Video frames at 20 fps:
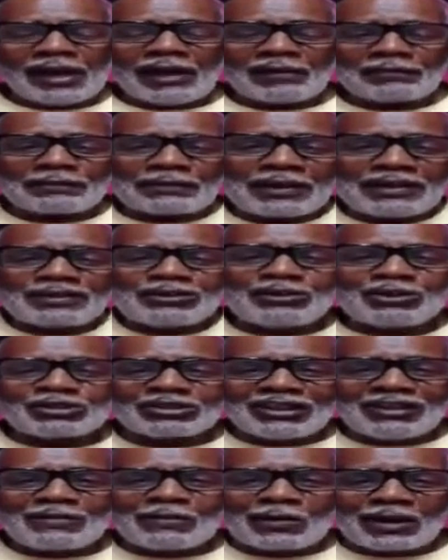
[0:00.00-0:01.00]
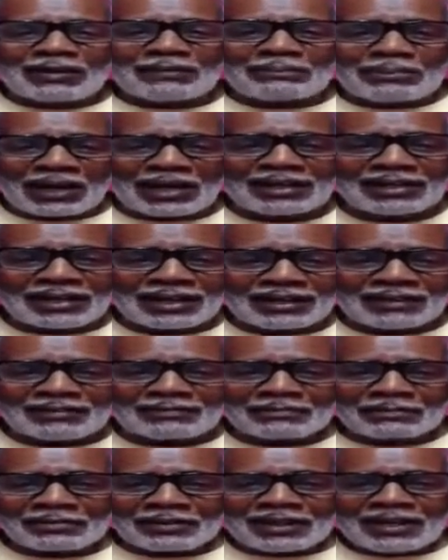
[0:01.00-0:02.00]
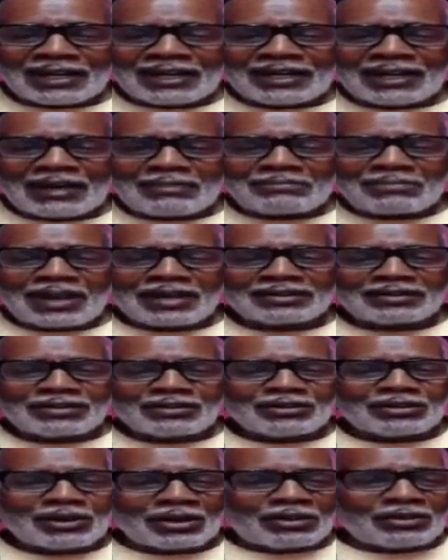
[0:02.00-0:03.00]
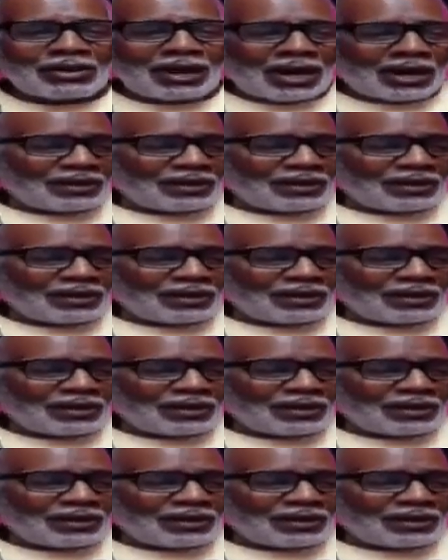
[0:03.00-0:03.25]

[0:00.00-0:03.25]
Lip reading: I think you see one payday, and that make you go